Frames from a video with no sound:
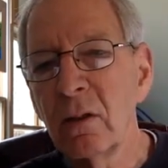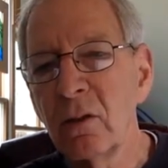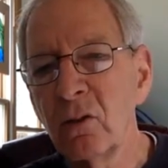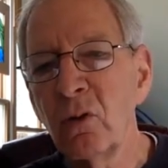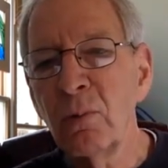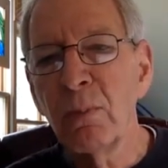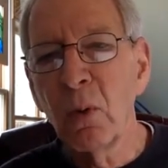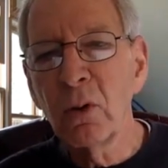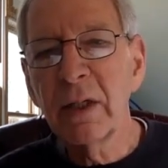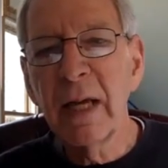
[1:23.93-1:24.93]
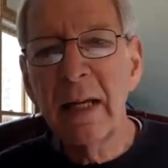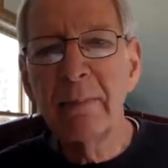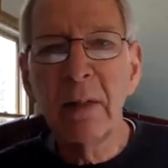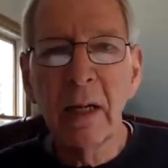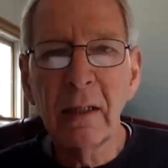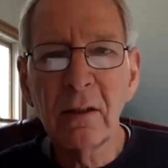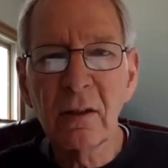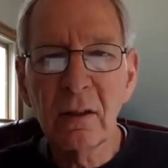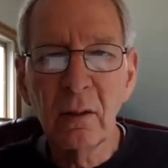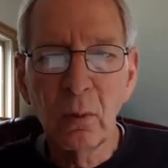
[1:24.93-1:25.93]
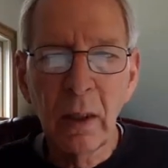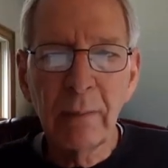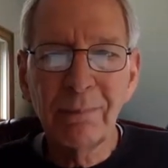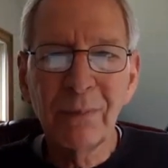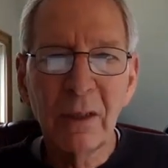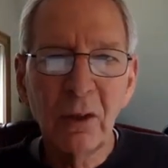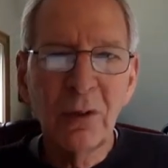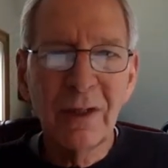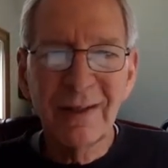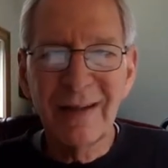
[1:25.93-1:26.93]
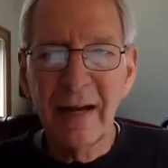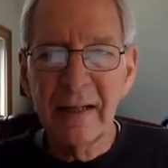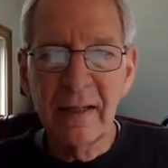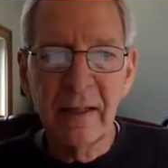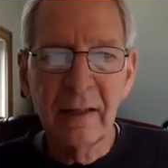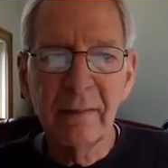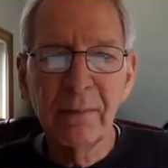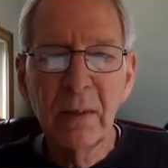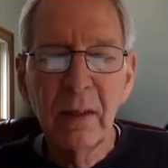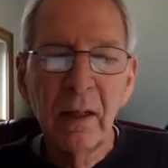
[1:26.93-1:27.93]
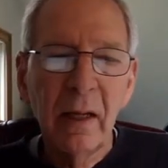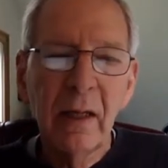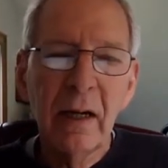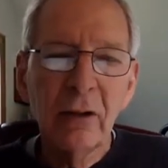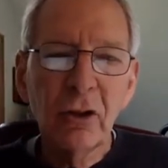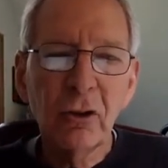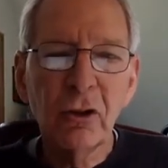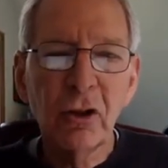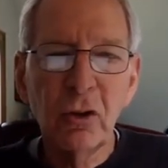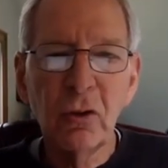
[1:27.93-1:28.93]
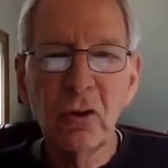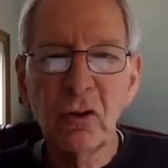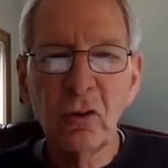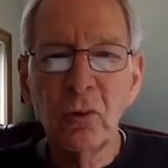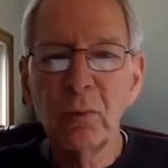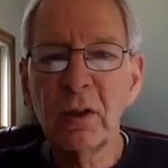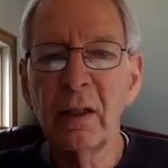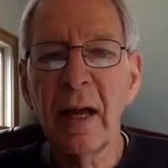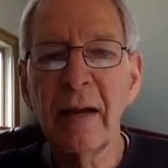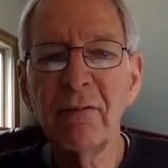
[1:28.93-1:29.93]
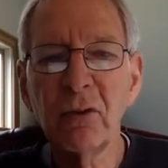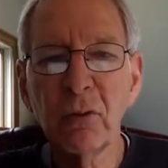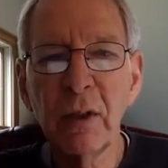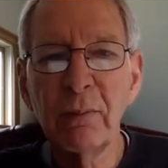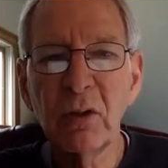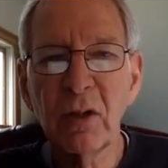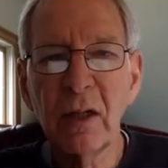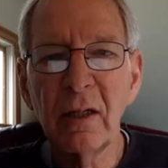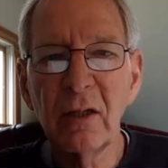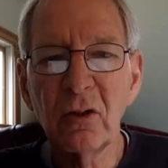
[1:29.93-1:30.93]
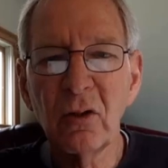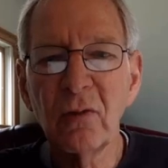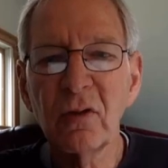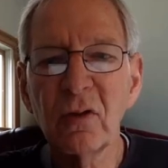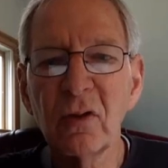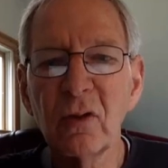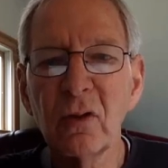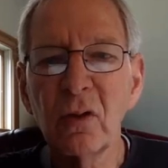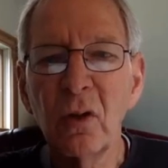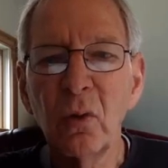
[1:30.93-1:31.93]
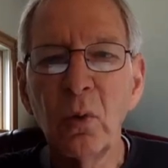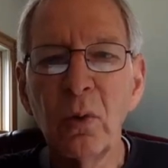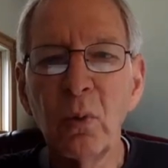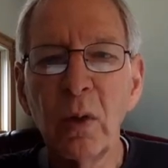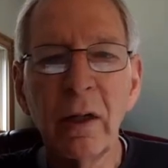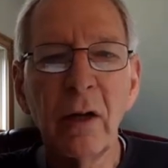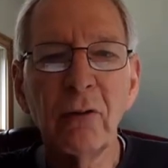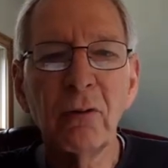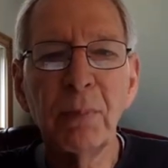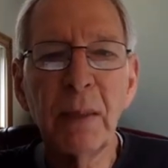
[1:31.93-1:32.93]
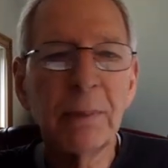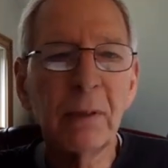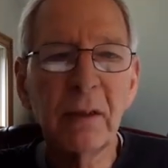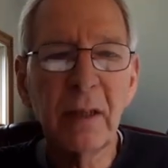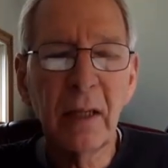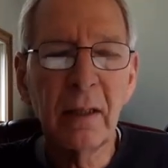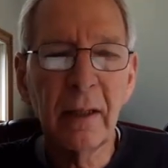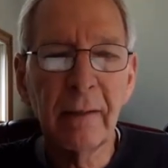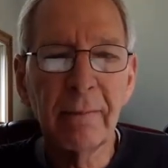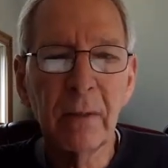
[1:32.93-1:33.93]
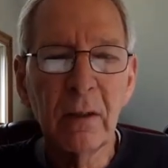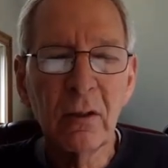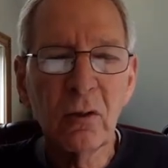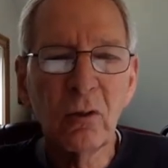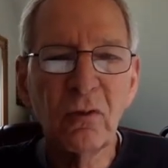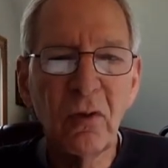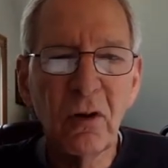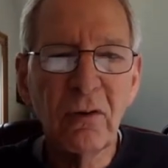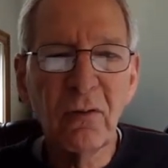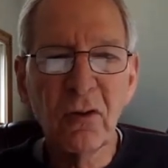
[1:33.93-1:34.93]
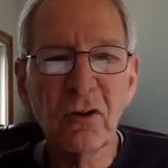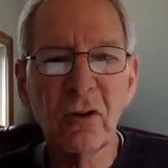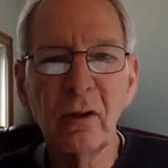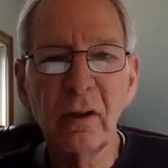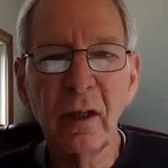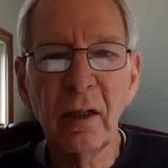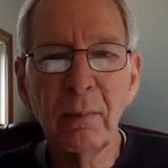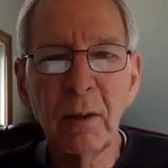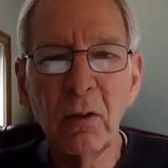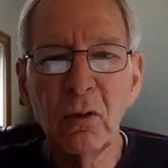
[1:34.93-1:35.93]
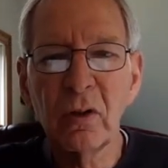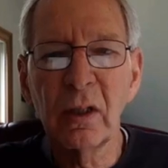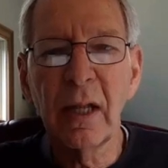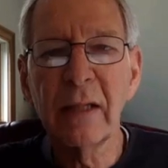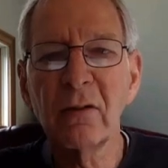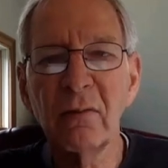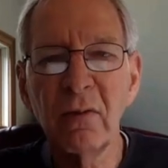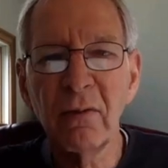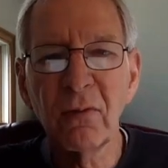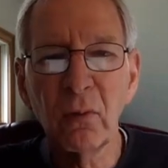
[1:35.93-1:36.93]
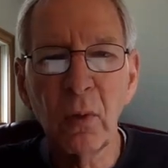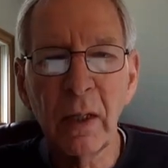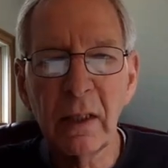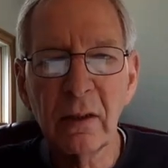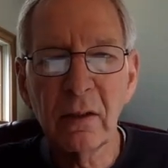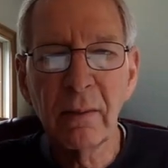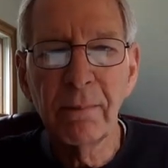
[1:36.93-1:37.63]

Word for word: Zoom board game nights. Well, you get the idea. And our church uses Zoom to live stream Sunday services with 100 people attending. So it's very versatile and can be used in lots of different ways.